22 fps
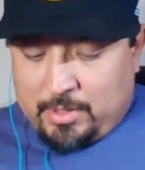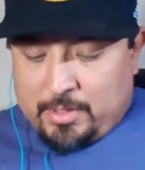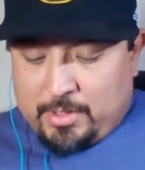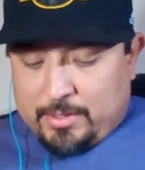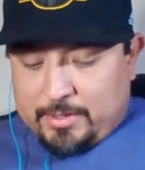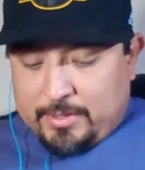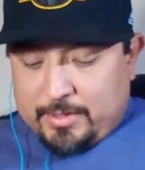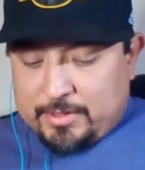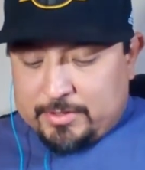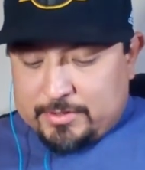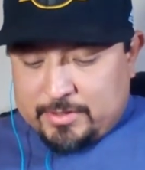
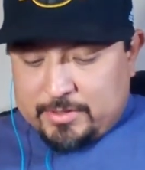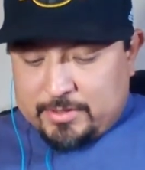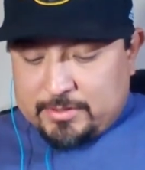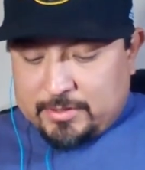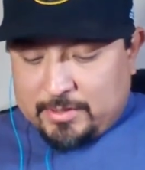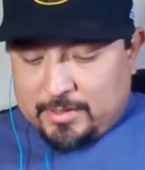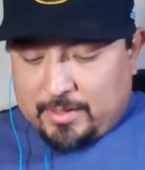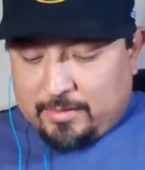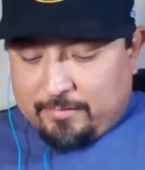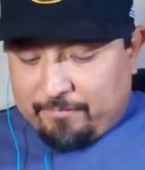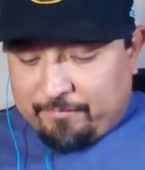it gives
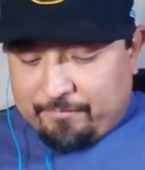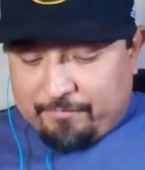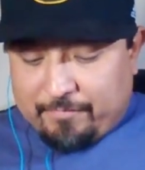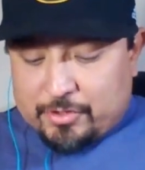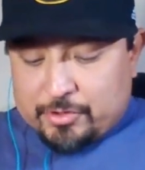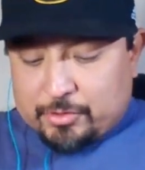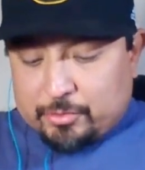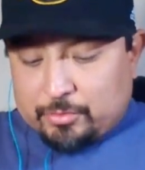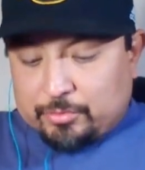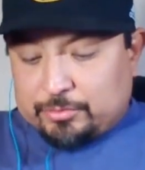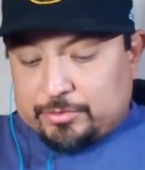a lot of
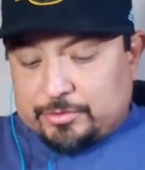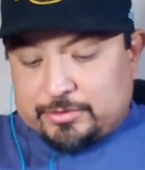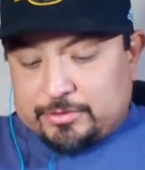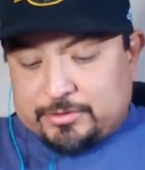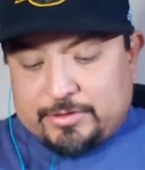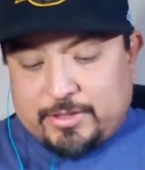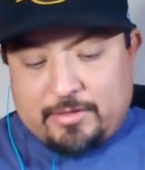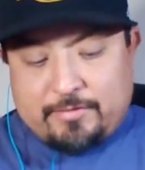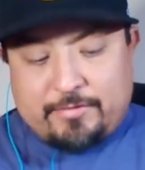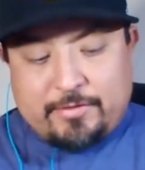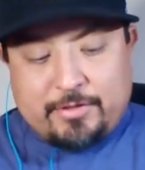visuals
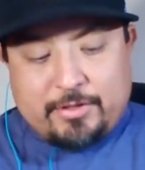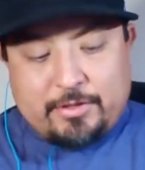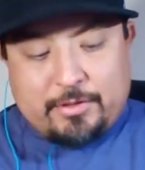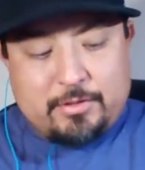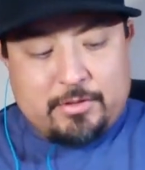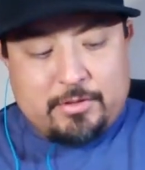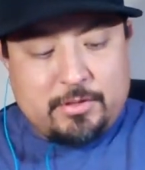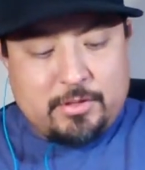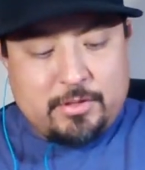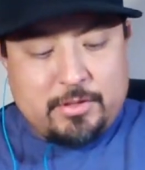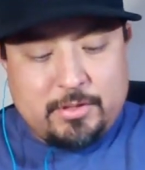inside of here.
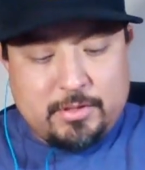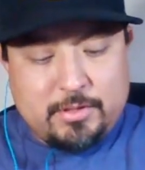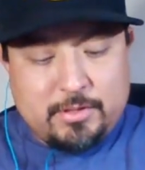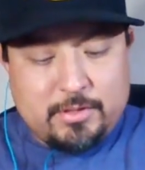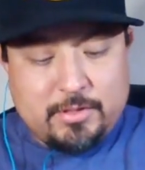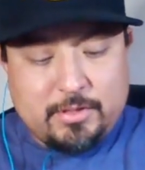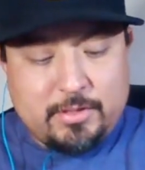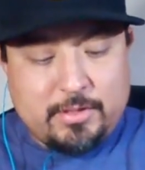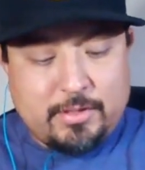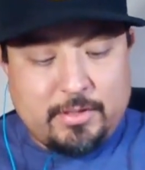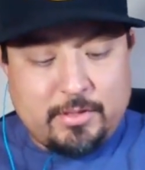
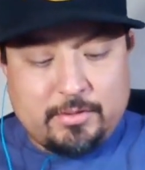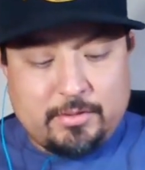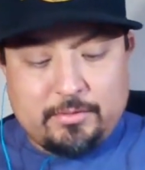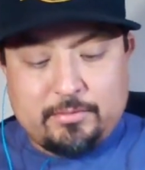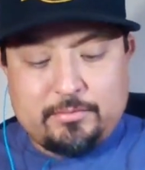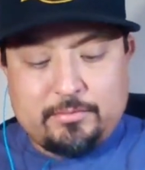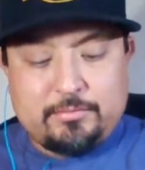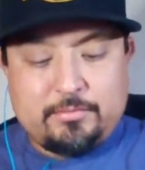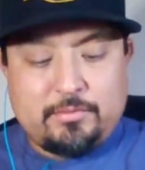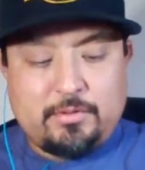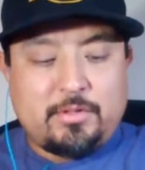
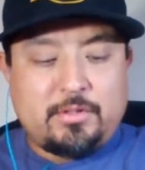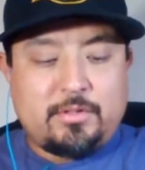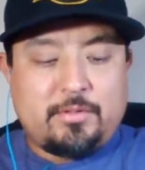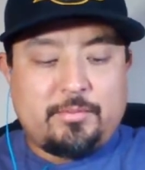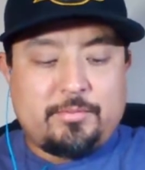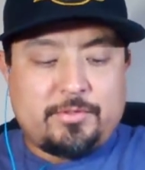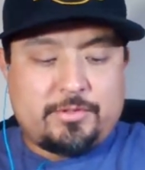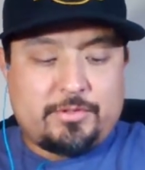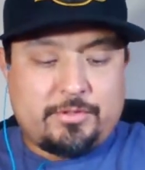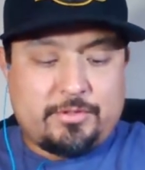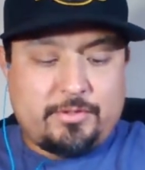Let
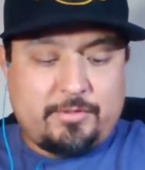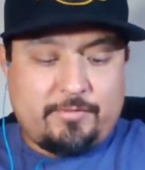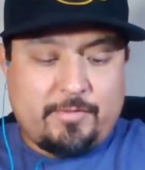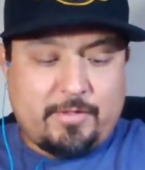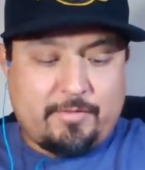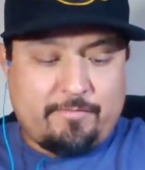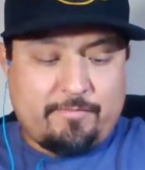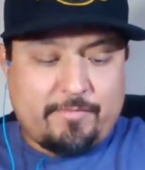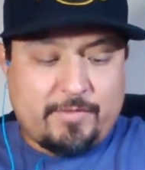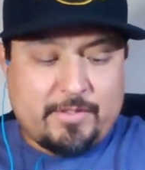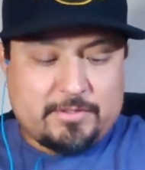me see if
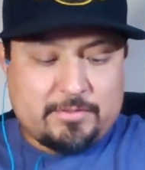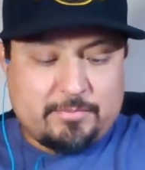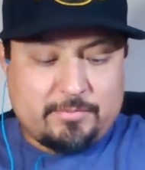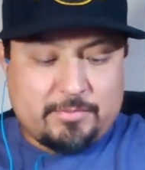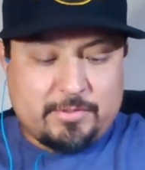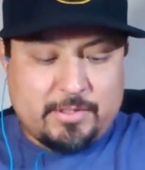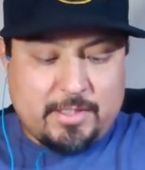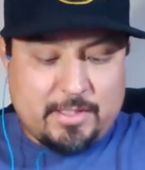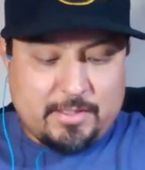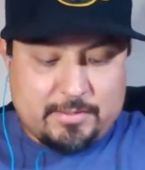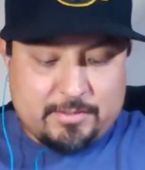I can find
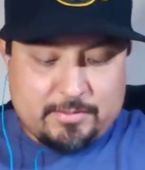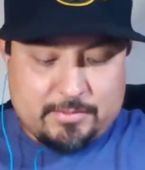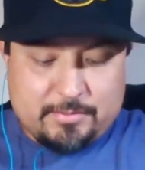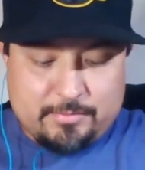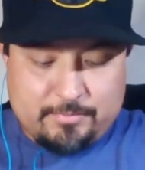something that.